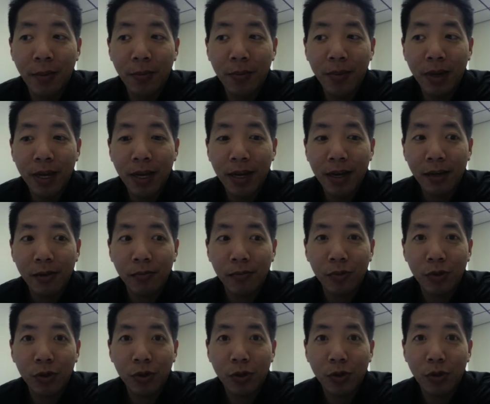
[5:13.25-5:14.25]
but yeah,
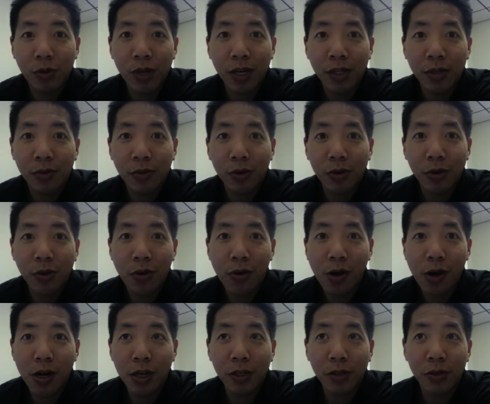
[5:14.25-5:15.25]
so that's what's going on.